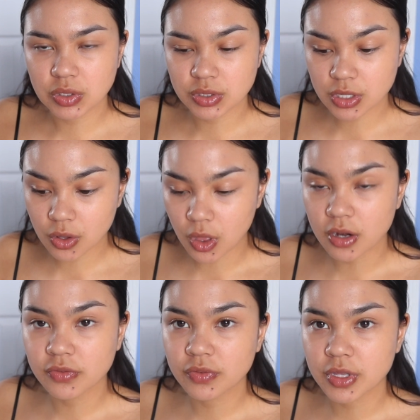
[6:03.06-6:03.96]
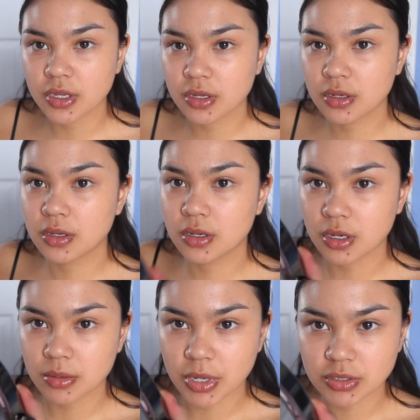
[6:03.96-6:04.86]
there's like a lot of like
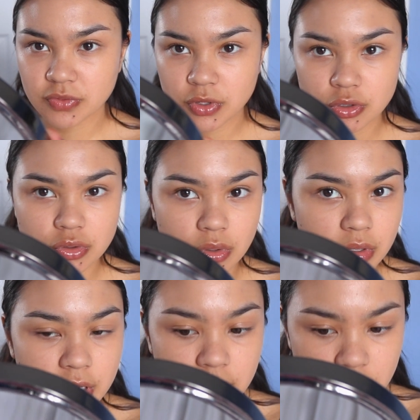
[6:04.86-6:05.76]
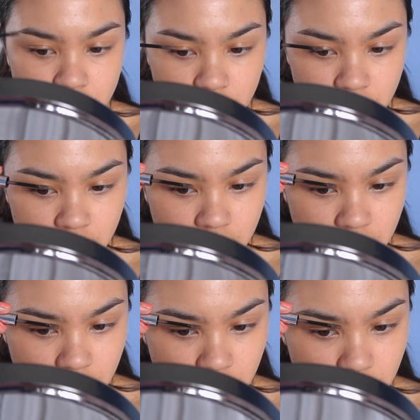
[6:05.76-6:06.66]
good amounts of control there.
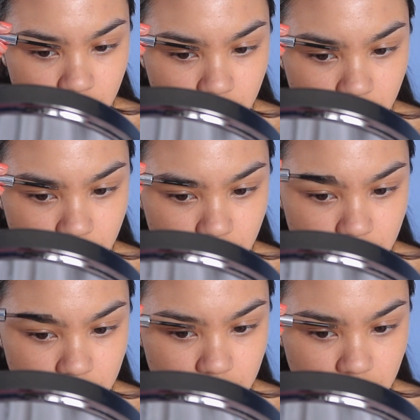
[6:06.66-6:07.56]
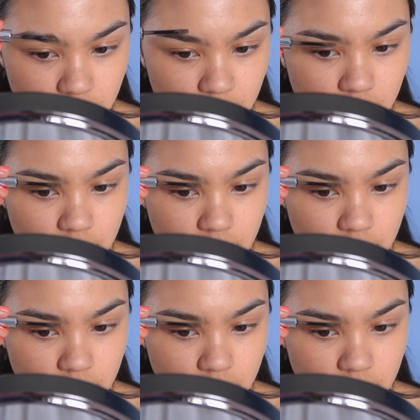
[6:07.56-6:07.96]
And I'm gonna just like